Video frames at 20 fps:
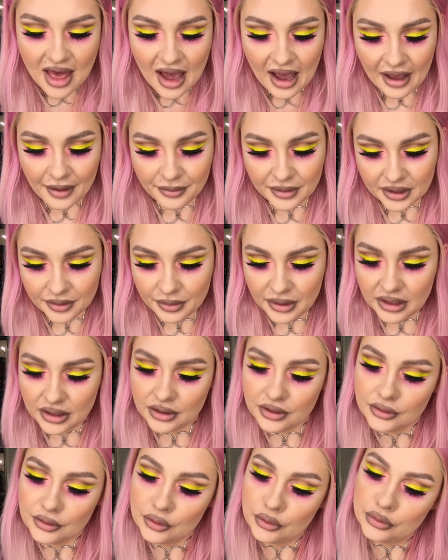I'm going to
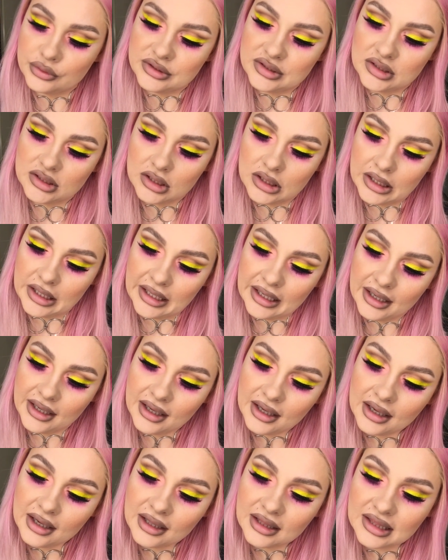be
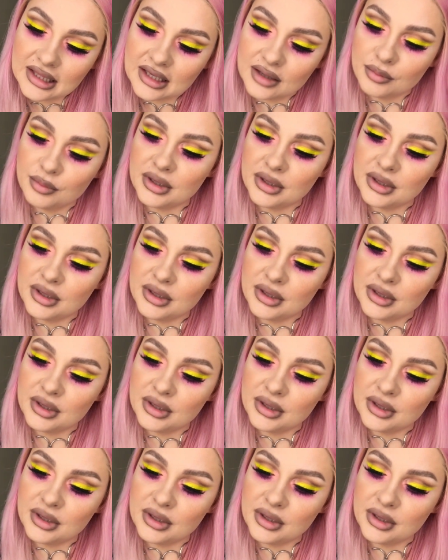using the